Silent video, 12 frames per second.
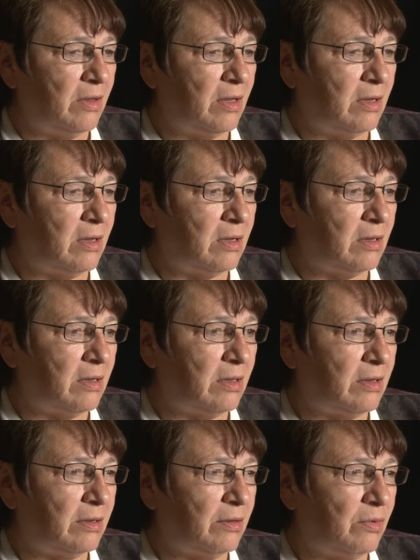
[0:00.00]

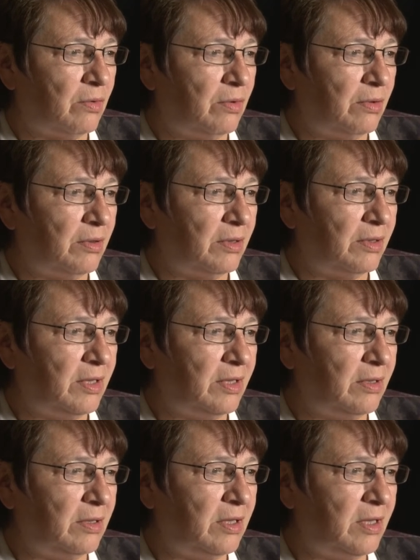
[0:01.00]
Uh, he,
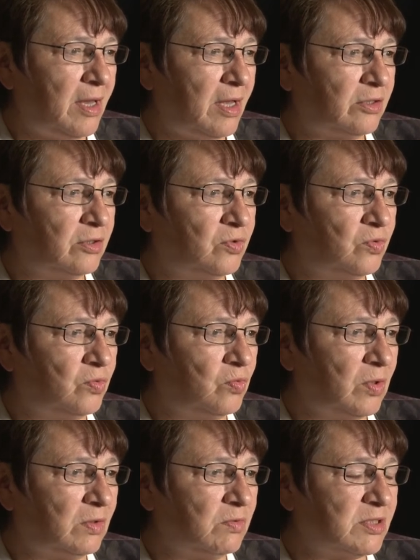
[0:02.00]
he had to do
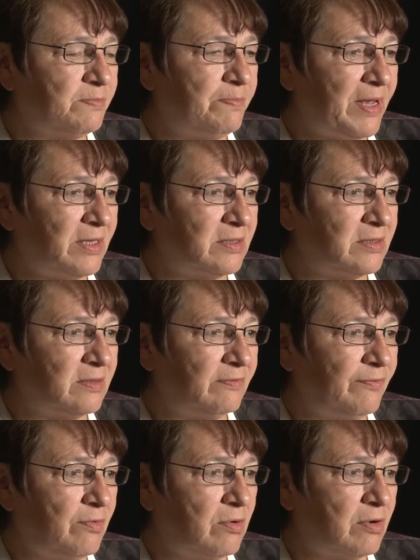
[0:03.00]
what was best
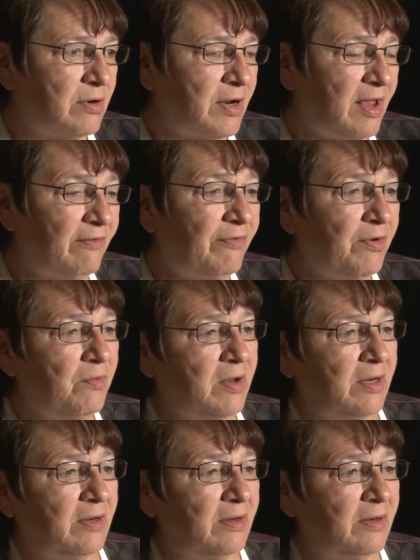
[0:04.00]
for everyone.